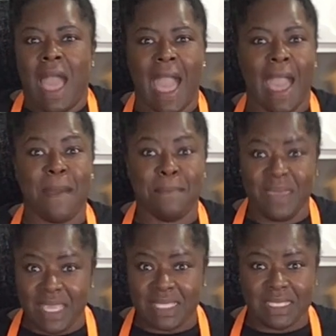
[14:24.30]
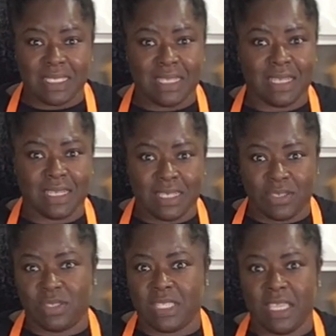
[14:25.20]
I mixed it in
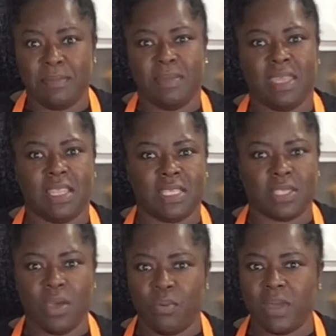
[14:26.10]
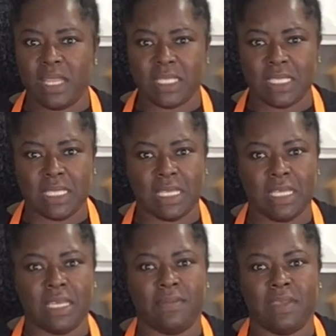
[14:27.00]
under 10 minutes, went into
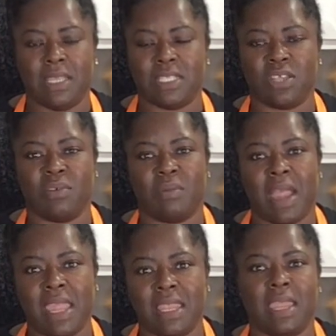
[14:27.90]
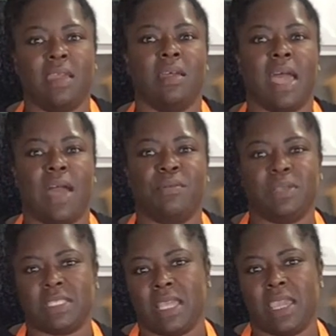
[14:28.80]
the oven. So right now, I
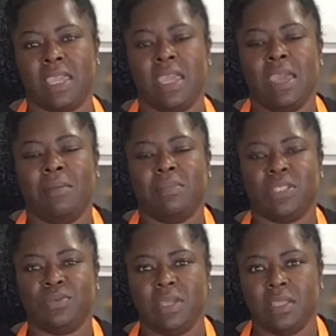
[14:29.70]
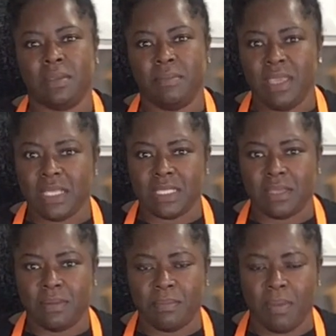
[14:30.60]
would say between the
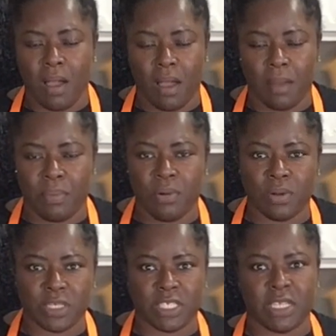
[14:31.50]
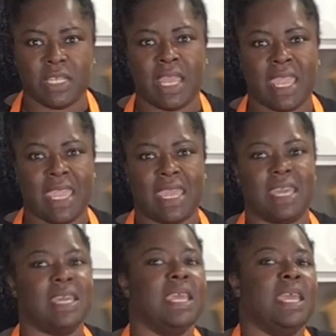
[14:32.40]
mixing portion
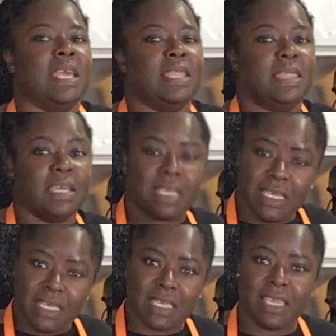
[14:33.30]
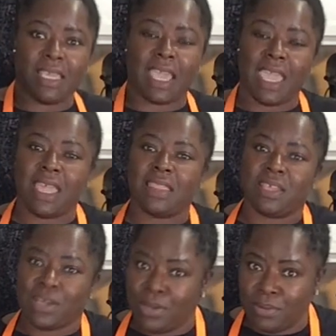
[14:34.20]
and the cooking and the
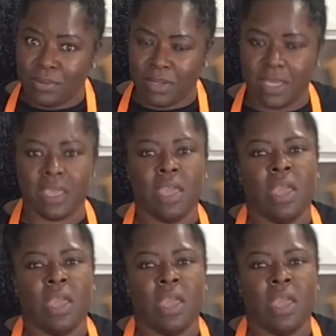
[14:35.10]
cooling,